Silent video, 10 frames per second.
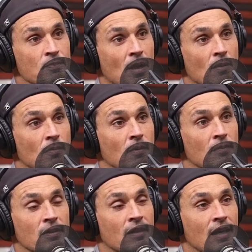probably,
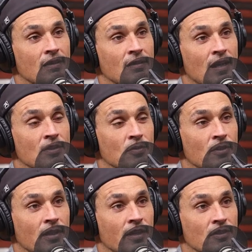but not to
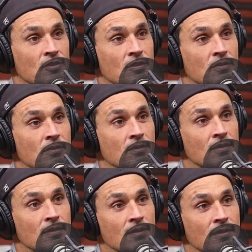root on LSU.
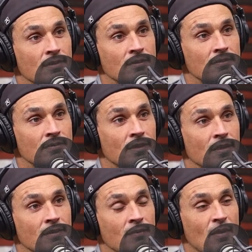
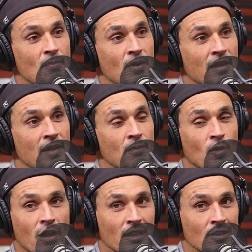No, I'm not bringing
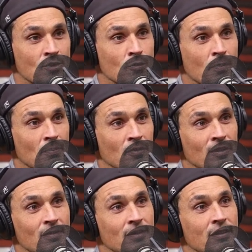more LSU people in
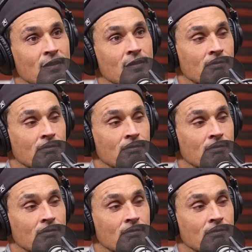the building.